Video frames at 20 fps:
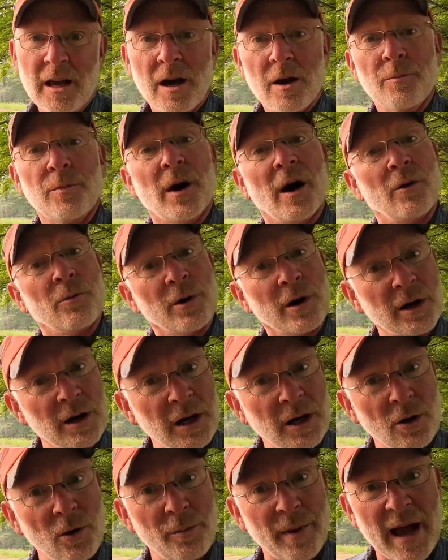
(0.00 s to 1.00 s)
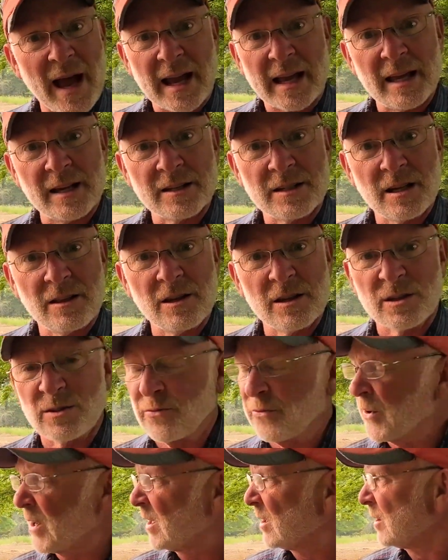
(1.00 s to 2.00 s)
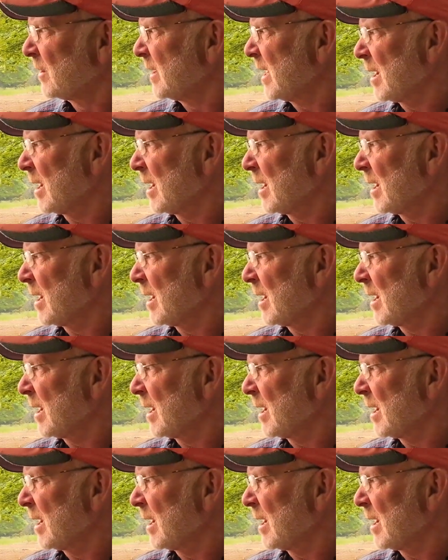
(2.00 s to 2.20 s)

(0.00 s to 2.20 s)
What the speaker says: But we're going to go back into this field.